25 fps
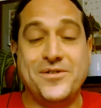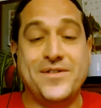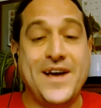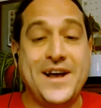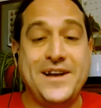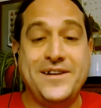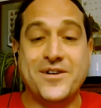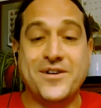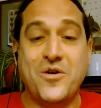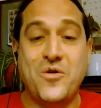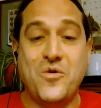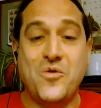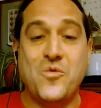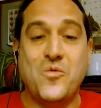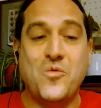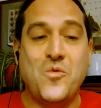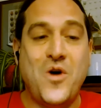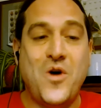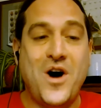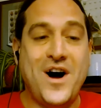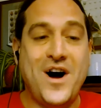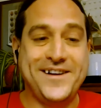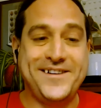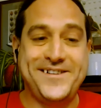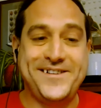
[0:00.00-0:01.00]
They don't
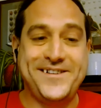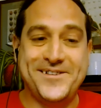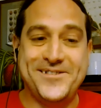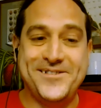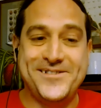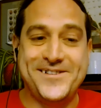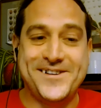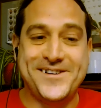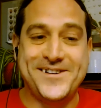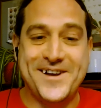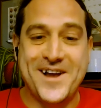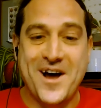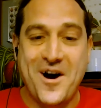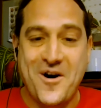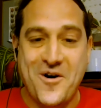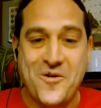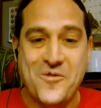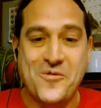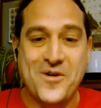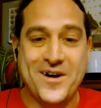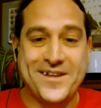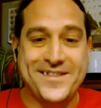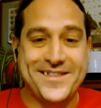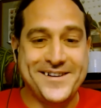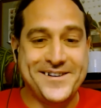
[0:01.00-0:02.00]
want you to know
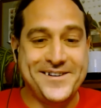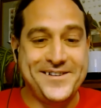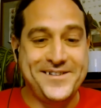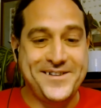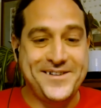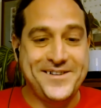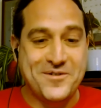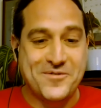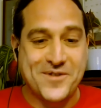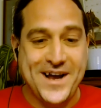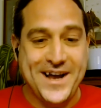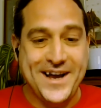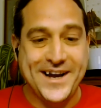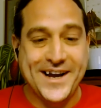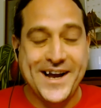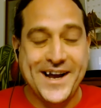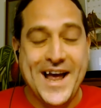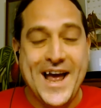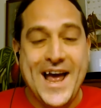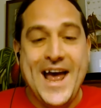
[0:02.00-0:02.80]
what they're doing.